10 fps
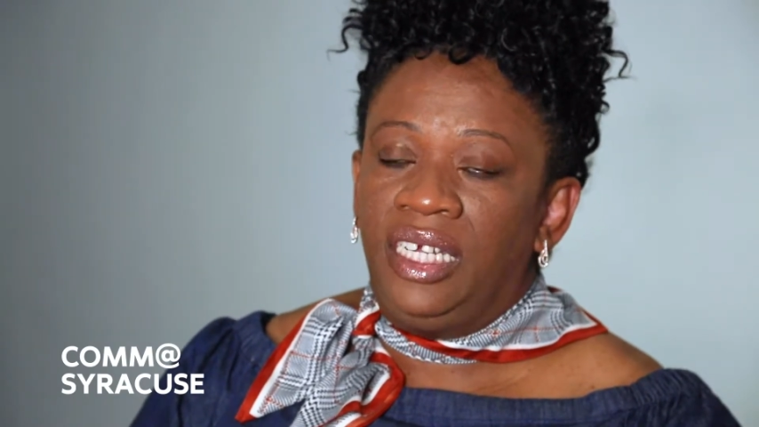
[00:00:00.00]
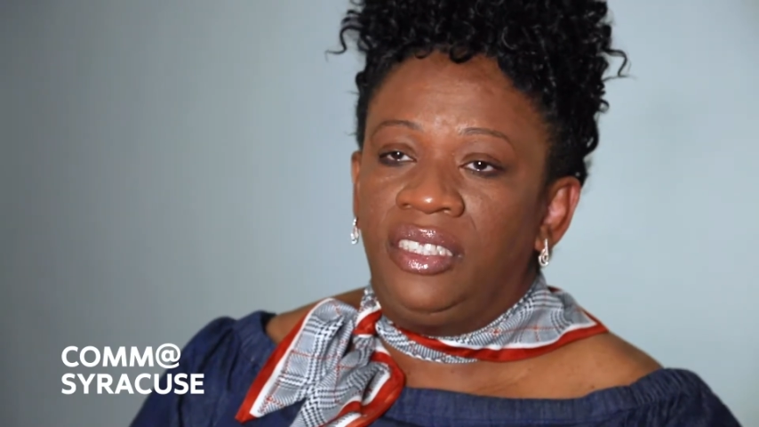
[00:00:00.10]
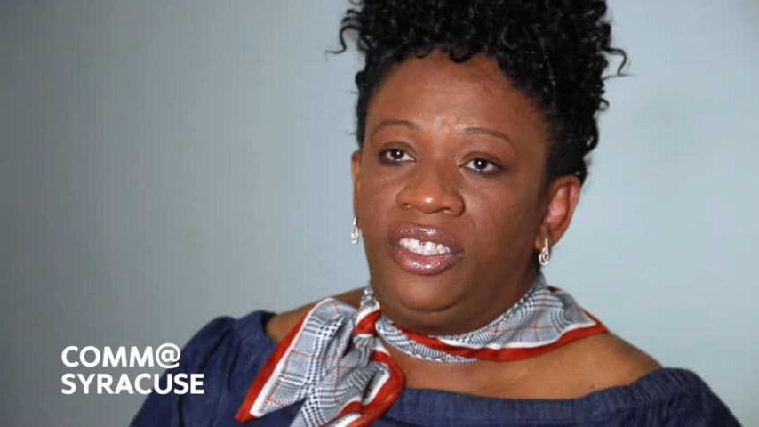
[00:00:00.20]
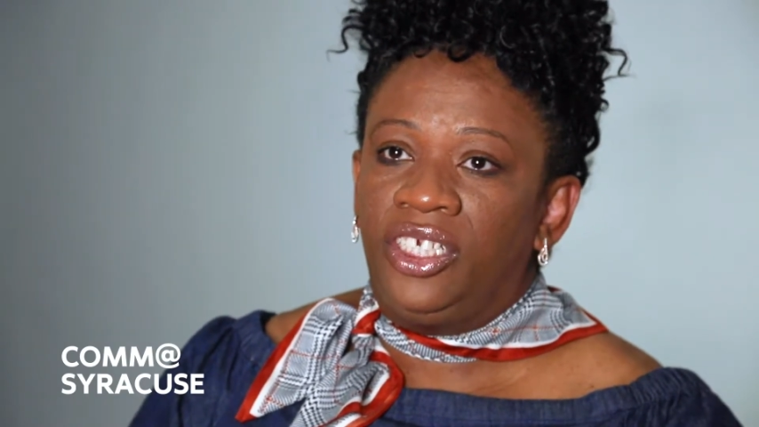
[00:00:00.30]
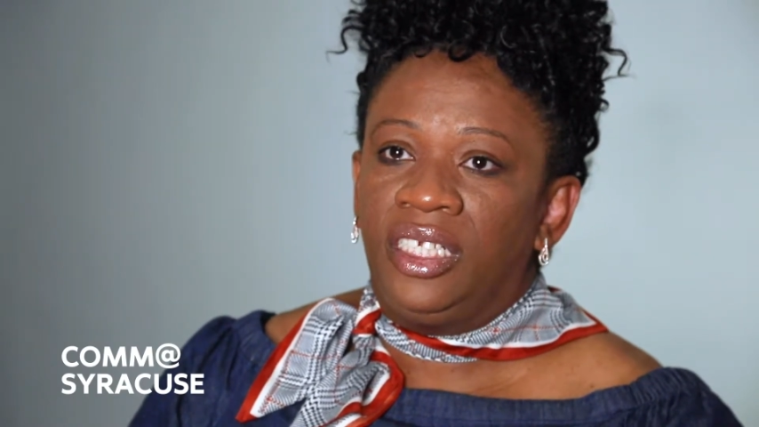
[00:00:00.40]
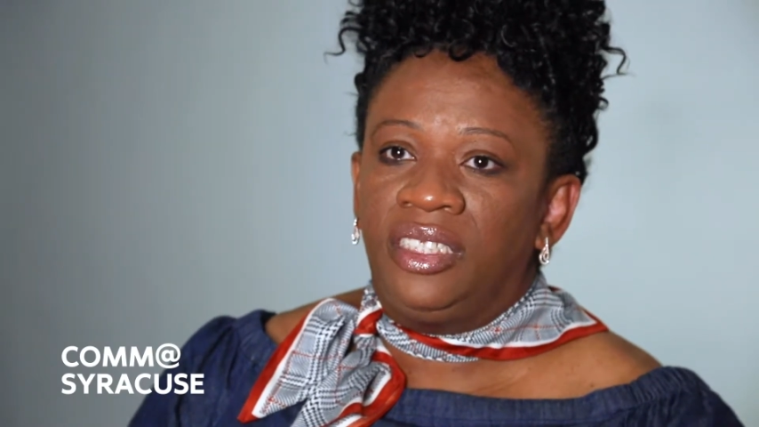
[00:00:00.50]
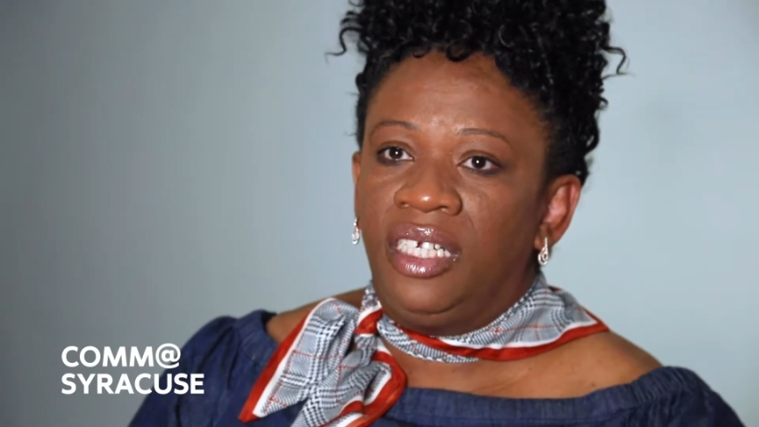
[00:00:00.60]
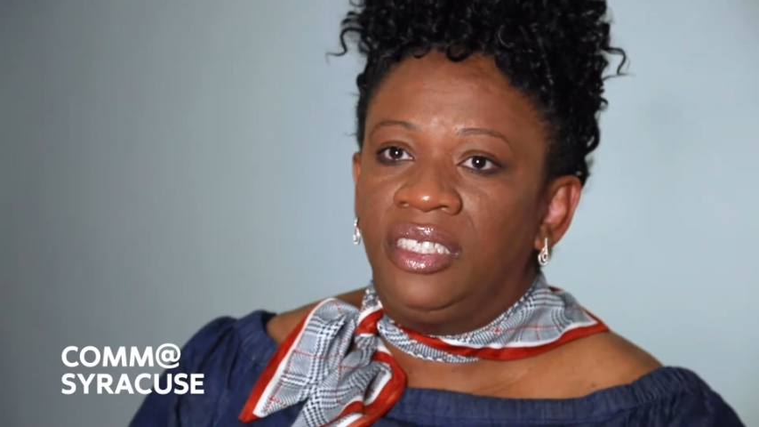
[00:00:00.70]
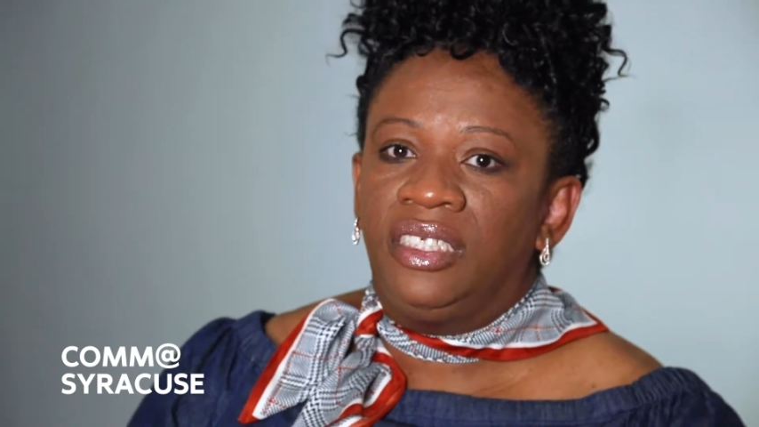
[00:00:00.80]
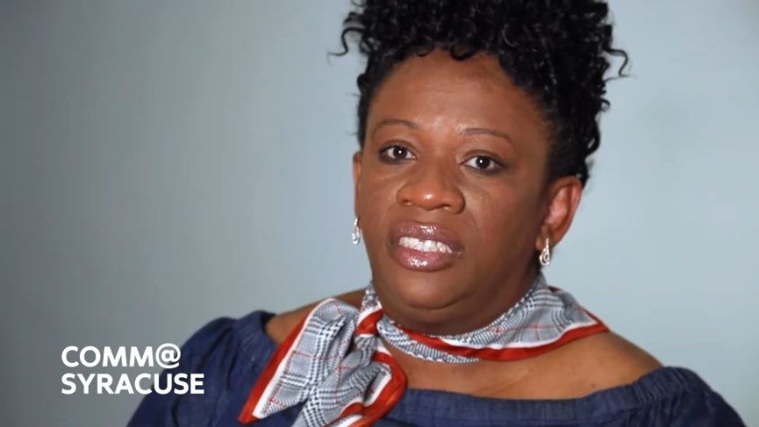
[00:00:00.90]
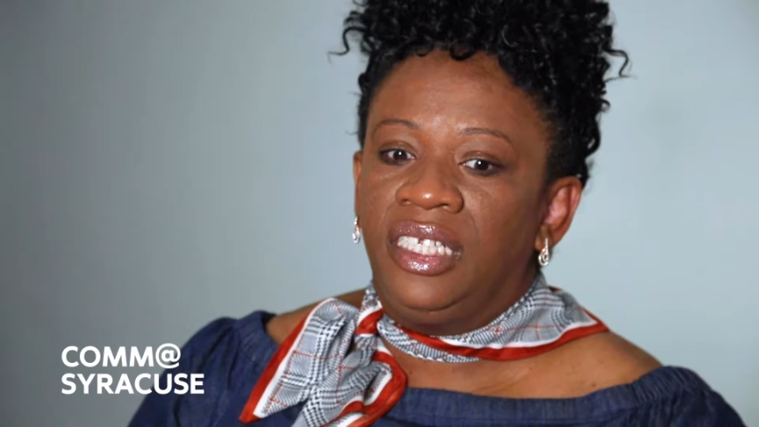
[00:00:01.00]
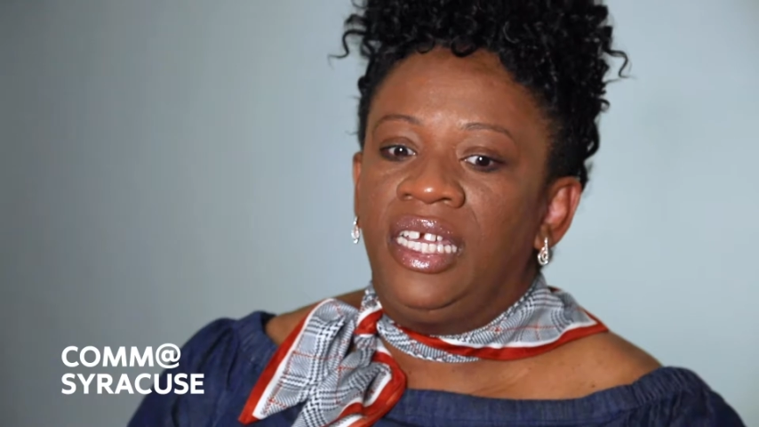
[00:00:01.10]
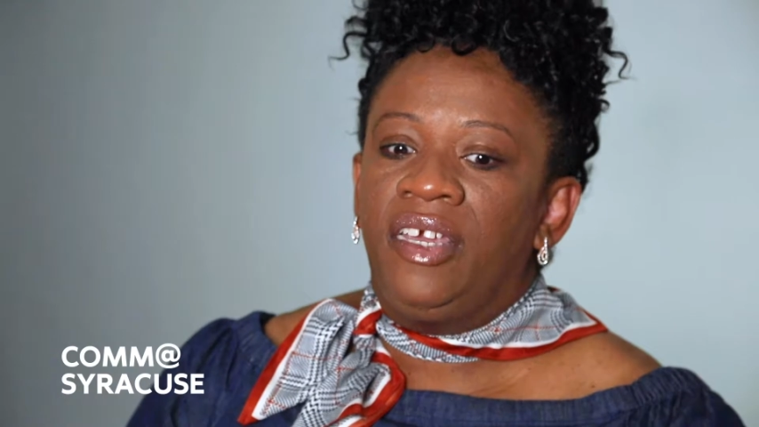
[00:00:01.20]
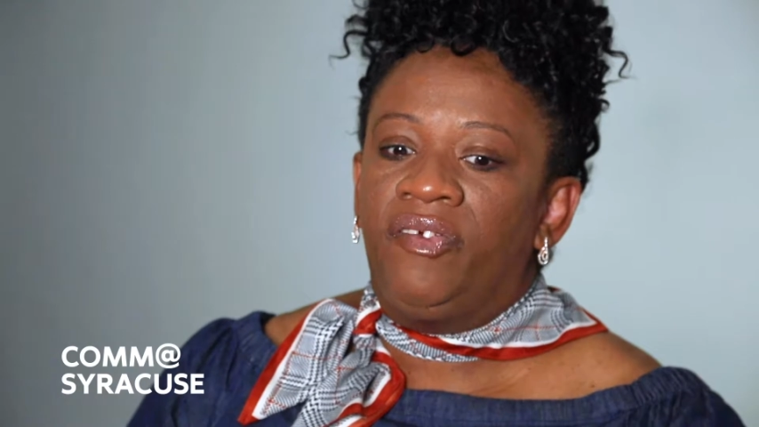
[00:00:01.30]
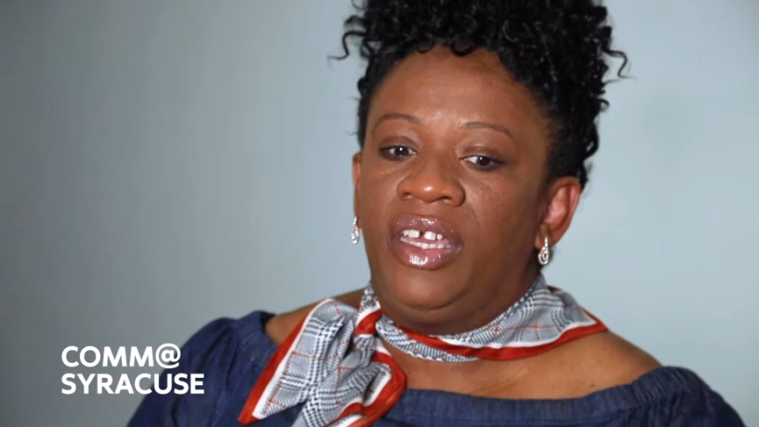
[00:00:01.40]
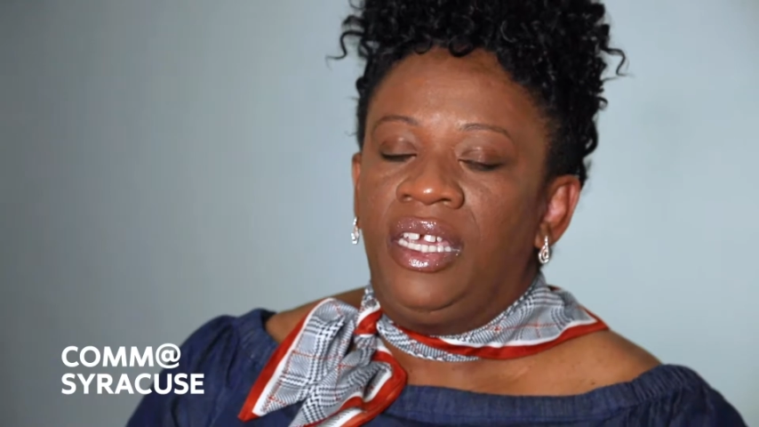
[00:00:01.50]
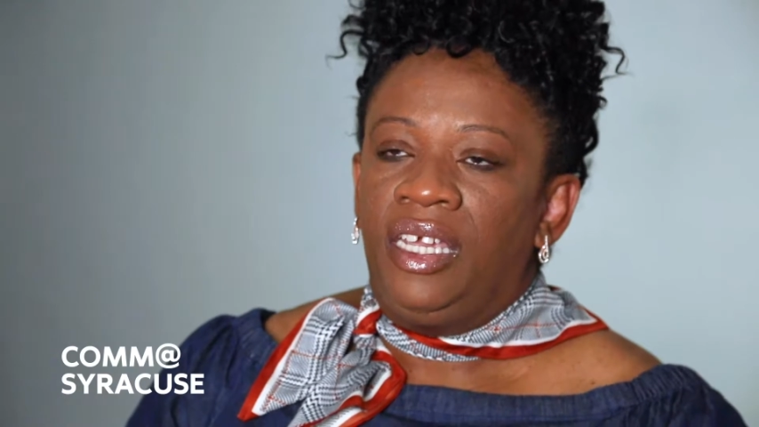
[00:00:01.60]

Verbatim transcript: It just doesn't live